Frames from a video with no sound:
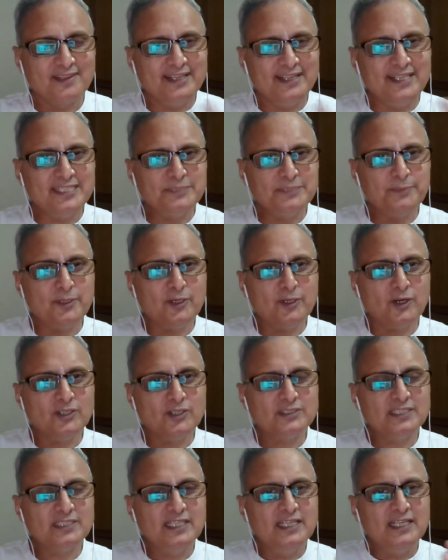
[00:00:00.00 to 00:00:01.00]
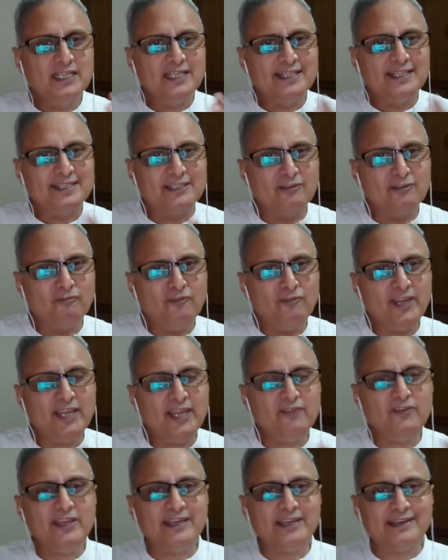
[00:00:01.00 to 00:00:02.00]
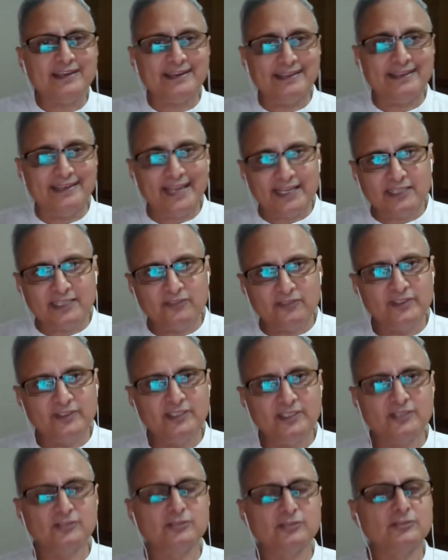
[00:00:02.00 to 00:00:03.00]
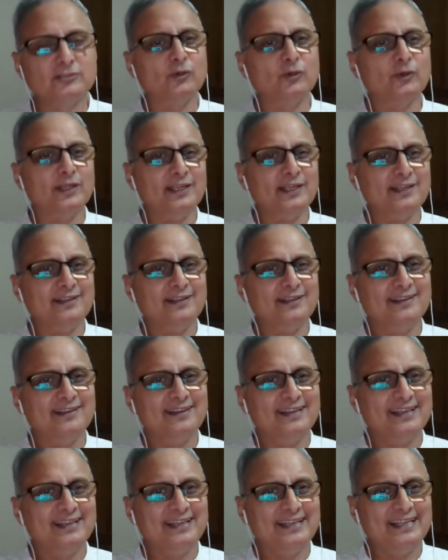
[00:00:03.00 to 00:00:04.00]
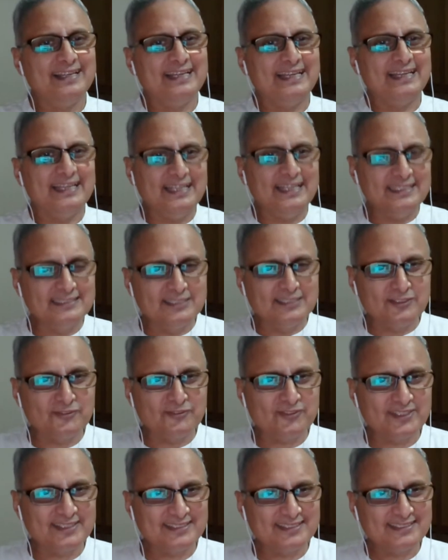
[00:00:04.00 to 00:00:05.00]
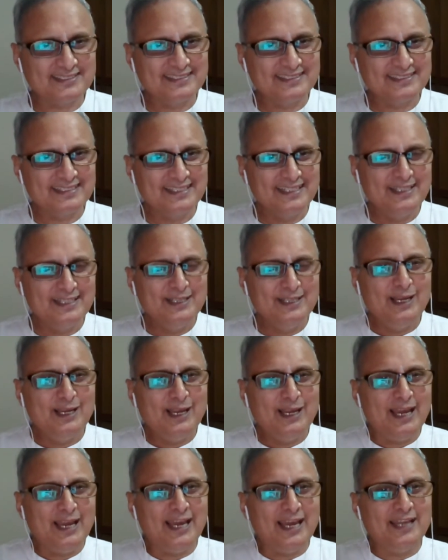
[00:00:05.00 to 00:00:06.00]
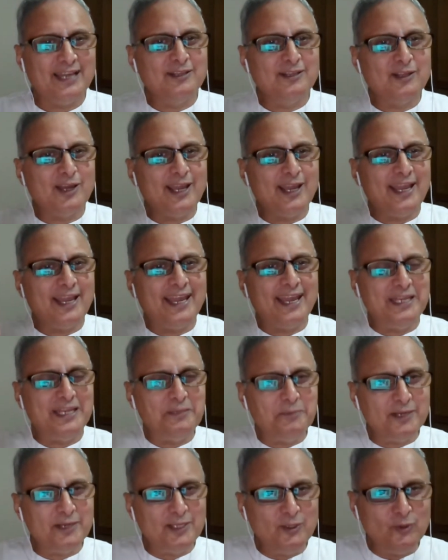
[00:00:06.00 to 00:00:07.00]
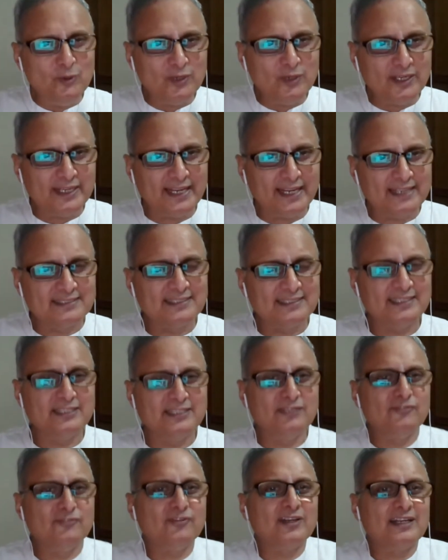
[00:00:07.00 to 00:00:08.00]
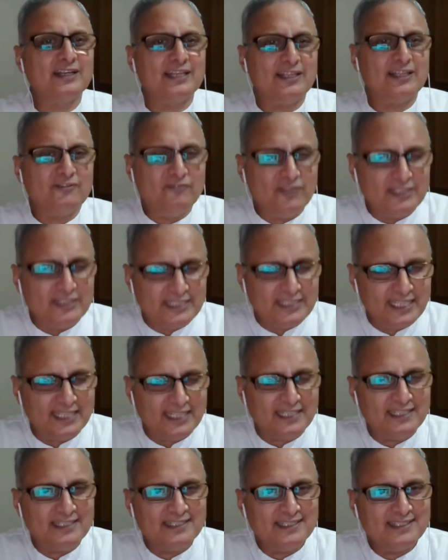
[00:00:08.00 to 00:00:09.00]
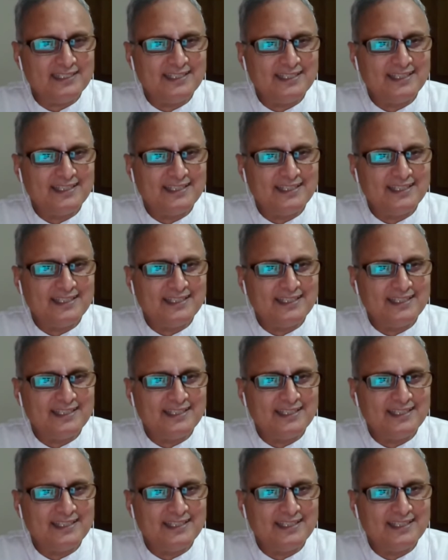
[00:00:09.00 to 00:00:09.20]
it is because the way we connect with the story is different and anybody who connects it differently within